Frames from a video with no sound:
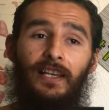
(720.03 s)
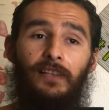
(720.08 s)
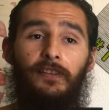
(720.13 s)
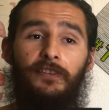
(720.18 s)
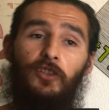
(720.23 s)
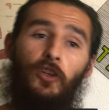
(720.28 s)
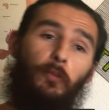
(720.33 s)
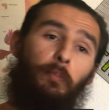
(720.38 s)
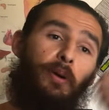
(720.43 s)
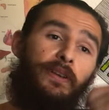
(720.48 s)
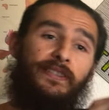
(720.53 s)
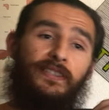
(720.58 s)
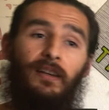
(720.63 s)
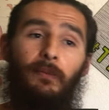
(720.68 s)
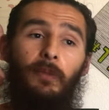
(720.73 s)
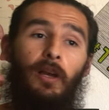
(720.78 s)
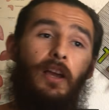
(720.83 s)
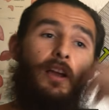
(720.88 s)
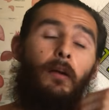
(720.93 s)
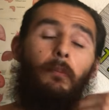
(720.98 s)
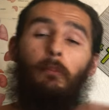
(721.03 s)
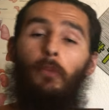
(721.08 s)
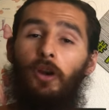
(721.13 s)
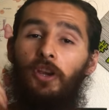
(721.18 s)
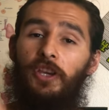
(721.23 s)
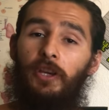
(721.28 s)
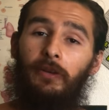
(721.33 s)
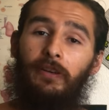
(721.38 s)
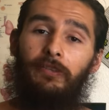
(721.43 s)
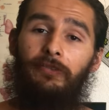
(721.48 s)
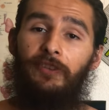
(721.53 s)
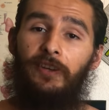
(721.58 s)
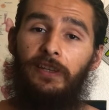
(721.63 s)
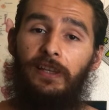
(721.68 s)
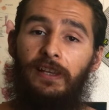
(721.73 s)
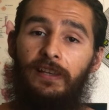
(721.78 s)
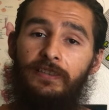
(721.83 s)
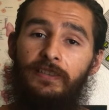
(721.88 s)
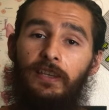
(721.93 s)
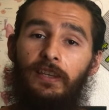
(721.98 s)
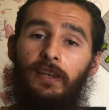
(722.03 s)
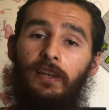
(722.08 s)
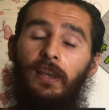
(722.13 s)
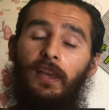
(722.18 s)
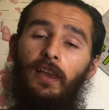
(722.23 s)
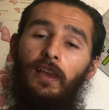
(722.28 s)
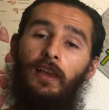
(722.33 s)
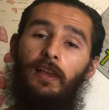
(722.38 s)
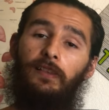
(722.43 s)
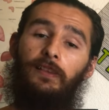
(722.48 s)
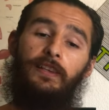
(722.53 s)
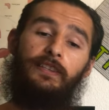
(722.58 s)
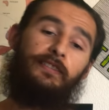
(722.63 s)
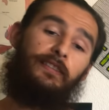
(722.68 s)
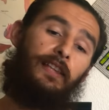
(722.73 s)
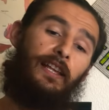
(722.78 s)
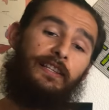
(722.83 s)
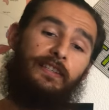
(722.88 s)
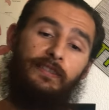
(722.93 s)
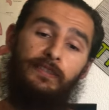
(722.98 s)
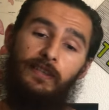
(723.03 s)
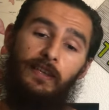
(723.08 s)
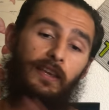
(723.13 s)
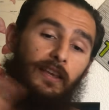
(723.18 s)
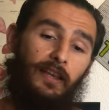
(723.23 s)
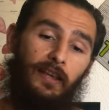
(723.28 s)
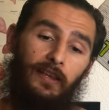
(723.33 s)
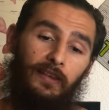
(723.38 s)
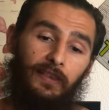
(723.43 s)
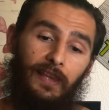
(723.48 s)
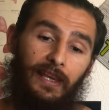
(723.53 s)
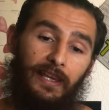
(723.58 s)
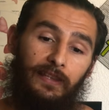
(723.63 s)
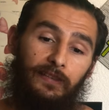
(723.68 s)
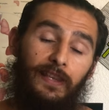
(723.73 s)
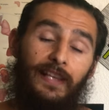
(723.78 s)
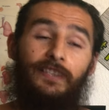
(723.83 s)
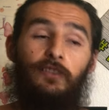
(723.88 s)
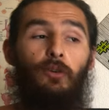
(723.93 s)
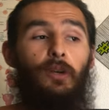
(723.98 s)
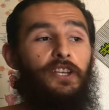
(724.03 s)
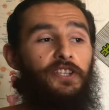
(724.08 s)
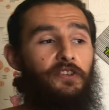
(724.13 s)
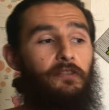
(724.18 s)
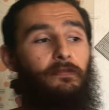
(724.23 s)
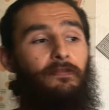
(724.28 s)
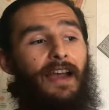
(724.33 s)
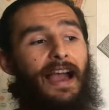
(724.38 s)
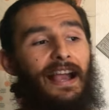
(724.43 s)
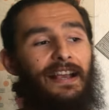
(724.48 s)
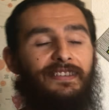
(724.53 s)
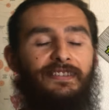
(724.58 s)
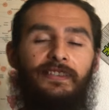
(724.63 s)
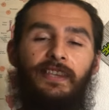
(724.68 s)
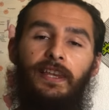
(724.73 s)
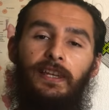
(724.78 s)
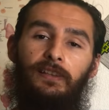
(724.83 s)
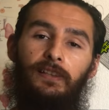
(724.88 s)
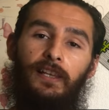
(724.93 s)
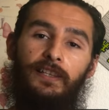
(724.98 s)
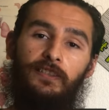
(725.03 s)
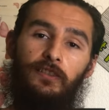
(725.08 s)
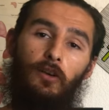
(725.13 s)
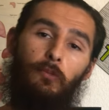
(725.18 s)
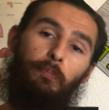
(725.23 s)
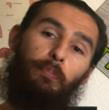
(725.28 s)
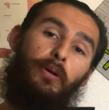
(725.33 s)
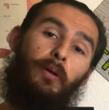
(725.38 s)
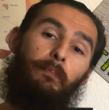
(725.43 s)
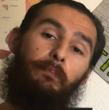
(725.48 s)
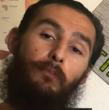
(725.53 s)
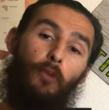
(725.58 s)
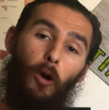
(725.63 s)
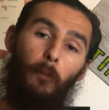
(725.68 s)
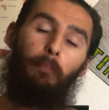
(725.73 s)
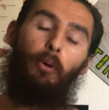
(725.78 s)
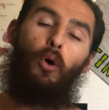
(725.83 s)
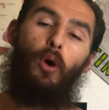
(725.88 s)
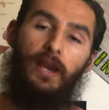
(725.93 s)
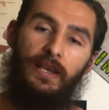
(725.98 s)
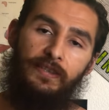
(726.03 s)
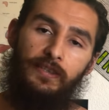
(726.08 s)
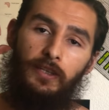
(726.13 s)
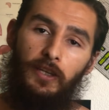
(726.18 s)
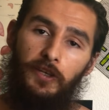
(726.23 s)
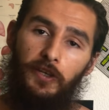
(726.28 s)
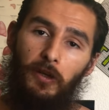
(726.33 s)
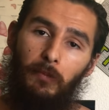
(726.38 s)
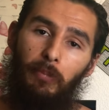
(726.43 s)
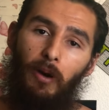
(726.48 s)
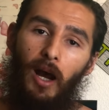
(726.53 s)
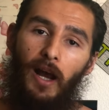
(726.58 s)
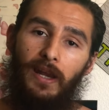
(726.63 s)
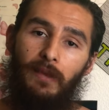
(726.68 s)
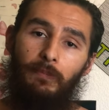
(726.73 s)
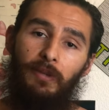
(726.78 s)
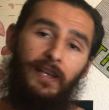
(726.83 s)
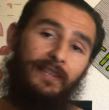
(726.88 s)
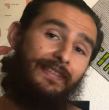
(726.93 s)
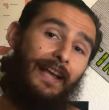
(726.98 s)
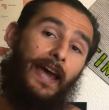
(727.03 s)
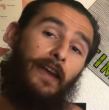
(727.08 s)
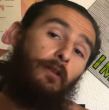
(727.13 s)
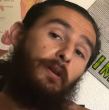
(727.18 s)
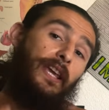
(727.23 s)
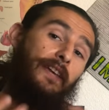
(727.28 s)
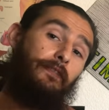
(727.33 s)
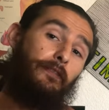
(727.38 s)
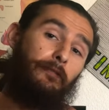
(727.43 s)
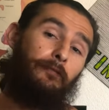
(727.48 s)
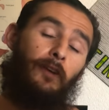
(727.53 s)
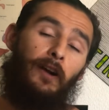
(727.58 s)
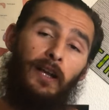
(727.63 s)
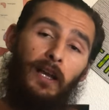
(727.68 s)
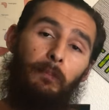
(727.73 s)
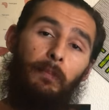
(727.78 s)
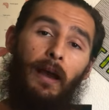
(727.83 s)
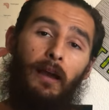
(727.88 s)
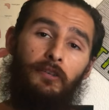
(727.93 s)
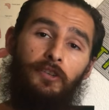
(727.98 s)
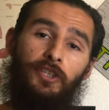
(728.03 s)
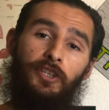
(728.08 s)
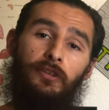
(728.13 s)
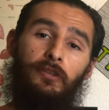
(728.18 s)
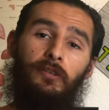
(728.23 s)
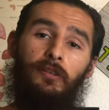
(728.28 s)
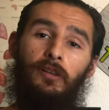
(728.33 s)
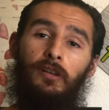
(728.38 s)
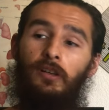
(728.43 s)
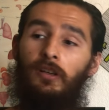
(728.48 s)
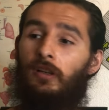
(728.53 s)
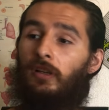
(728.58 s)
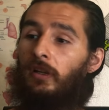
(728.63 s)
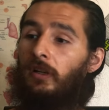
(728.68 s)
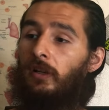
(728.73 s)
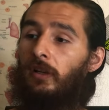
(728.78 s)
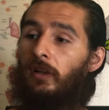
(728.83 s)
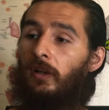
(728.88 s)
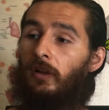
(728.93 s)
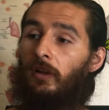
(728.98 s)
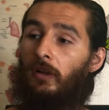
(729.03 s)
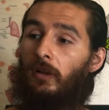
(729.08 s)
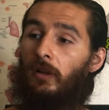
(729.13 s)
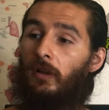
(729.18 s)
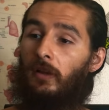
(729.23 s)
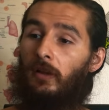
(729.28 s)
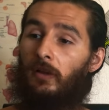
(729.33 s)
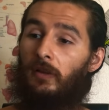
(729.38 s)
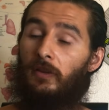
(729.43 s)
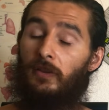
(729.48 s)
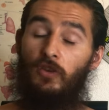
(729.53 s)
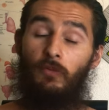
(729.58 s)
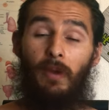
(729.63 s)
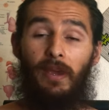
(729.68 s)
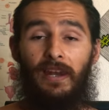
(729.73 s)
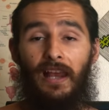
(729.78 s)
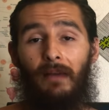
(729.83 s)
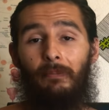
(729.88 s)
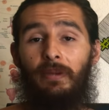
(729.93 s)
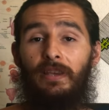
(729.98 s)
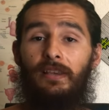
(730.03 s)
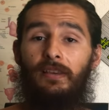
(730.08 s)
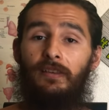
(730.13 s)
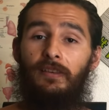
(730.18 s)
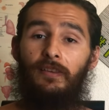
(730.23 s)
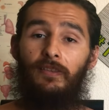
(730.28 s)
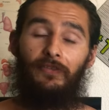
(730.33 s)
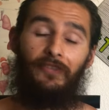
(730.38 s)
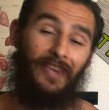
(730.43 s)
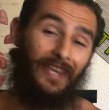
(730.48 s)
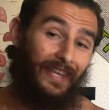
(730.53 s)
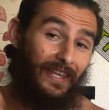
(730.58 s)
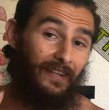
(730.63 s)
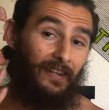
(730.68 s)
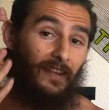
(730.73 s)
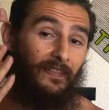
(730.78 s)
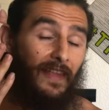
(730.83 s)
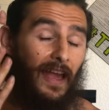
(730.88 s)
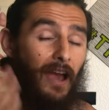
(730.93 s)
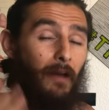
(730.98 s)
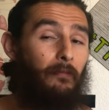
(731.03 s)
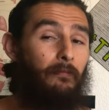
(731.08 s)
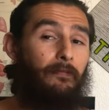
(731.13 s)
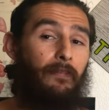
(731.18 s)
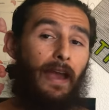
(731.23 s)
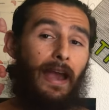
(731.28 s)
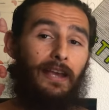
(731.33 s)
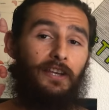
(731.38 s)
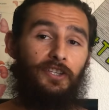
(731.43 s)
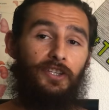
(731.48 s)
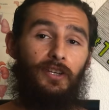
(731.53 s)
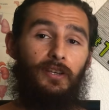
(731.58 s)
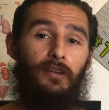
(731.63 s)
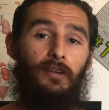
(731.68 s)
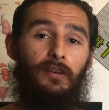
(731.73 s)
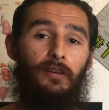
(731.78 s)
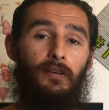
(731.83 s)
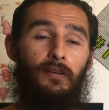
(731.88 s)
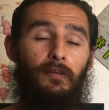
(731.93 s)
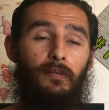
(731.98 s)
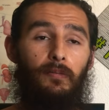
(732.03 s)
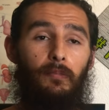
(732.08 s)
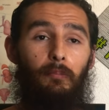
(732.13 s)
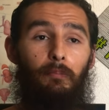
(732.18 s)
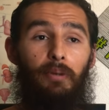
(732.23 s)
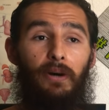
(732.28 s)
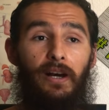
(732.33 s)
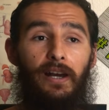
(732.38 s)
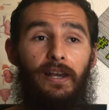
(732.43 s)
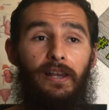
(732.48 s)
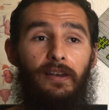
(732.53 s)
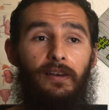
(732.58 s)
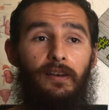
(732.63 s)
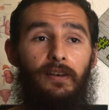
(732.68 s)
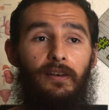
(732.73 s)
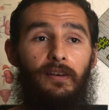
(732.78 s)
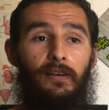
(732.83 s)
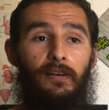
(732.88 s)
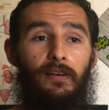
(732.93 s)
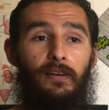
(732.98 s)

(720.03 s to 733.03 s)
now. Let's go put some mercury fillings in. Let's go get you vaccinated. Let's go put more poison in your body because I don't give a fuck about you. You may not be thinking in that fashion, but